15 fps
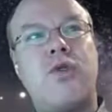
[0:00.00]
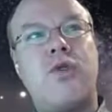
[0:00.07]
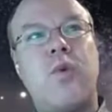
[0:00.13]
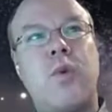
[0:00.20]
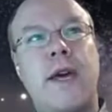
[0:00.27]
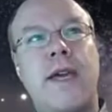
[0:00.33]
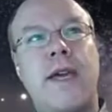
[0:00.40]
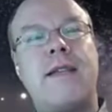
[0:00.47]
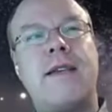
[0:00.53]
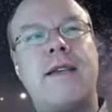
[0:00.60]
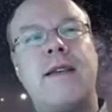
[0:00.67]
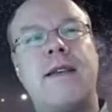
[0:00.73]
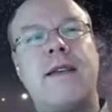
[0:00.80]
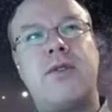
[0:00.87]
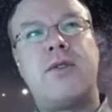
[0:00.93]
weight.
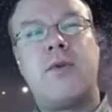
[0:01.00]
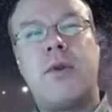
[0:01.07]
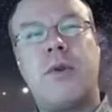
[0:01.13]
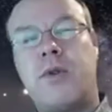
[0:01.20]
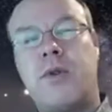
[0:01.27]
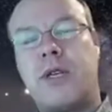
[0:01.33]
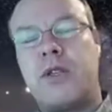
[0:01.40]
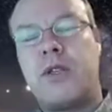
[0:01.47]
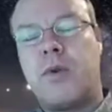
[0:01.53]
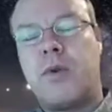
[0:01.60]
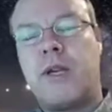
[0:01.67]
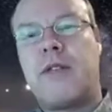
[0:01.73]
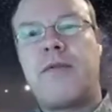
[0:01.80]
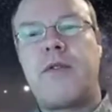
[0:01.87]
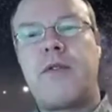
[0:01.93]
So we use SU
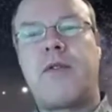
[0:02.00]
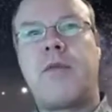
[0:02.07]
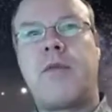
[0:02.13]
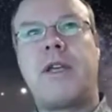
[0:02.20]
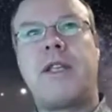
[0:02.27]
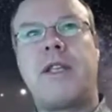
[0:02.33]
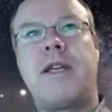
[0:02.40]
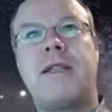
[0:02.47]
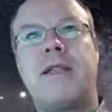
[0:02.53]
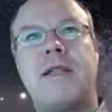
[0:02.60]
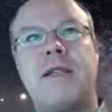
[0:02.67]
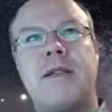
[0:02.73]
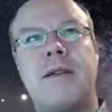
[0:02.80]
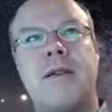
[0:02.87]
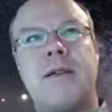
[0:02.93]
weight for fabricating
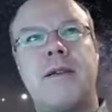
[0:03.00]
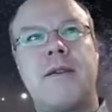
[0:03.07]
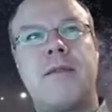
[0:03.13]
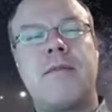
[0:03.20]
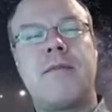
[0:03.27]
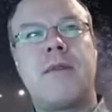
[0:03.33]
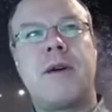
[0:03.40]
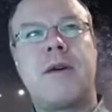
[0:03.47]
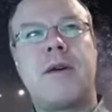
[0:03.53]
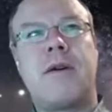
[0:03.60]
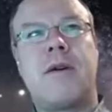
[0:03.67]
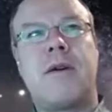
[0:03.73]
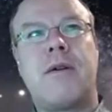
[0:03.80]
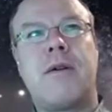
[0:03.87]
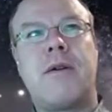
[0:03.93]
these
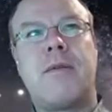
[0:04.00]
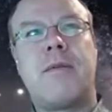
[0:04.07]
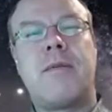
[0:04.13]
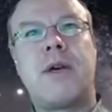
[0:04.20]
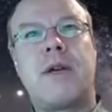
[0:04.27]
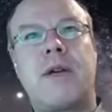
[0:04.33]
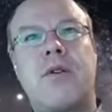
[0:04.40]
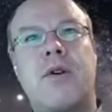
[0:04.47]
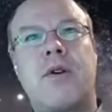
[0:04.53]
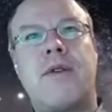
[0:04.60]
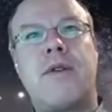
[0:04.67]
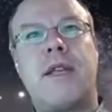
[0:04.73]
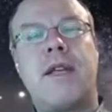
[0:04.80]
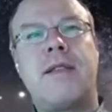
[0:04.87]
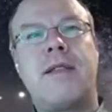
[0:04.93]

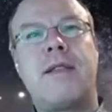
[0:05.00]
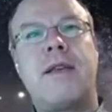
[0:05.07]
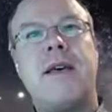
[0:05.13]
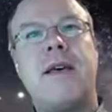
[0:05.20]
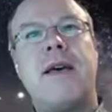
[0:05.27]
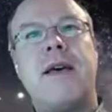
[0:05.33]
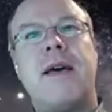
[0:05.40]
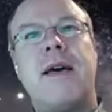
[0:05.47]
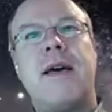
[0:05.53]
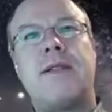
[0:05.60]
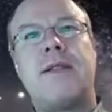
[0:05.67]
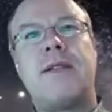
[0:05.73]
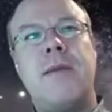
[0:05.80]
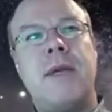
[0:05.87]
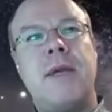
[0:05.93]
microcavities, and the
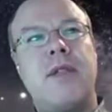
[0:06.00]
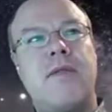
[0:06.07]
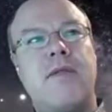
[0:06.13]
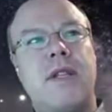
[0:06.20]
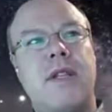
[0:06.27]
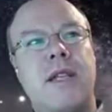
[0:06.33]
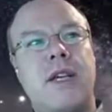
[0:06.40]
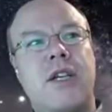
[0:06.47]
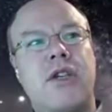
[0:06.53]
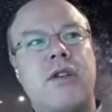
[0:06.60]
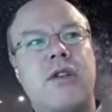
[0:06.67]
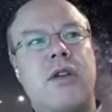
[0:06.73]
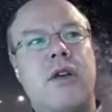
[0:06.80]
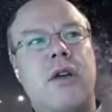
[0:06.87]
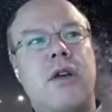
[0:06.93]
limit of
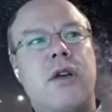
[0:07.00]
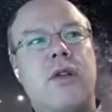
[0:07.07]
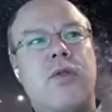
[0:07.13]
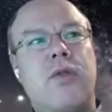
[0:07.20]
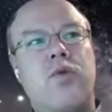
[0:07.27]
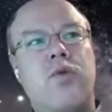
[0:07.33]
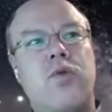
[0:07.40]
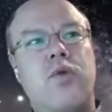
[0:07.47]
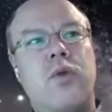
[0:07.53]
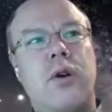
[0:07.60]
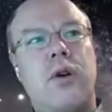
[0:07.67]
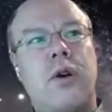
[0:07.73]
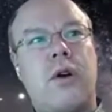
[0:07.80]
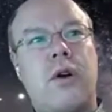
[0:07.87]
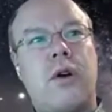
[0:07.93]
detection to
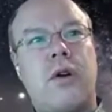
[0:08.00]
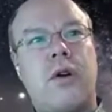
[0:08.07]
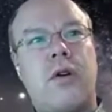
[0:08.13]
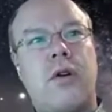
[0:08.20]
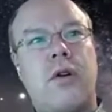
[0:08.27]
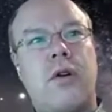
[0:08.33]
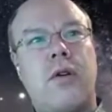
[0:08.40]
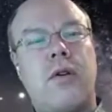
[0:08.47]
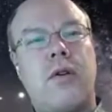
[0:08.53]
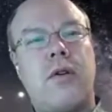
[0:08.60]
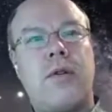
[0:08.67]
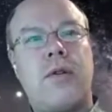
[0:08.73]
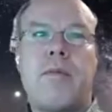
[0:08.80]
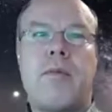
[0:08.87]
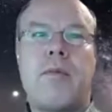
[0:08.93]

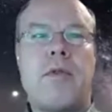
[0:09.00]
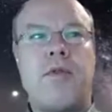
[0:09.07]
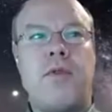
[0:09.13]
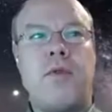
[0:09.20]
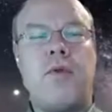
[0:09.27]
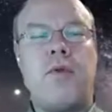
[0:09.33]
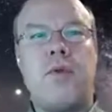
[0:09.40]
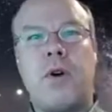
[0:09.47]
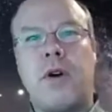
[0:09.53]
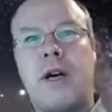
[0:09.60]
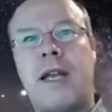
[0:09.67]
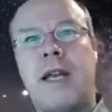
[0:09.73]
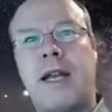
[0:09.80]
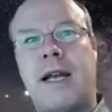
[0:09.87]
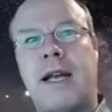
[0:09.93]
a few
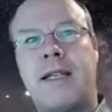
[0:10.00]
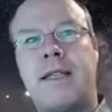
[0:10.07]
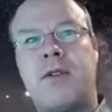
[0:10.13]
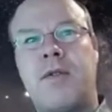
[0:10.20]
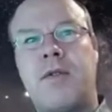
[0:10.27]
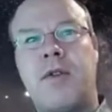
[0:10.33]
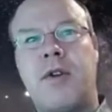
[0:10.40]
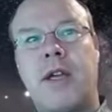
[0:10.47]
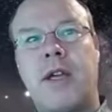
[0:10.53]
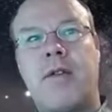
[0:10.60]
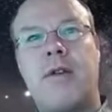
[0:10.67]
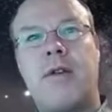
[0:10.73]
analytes over here.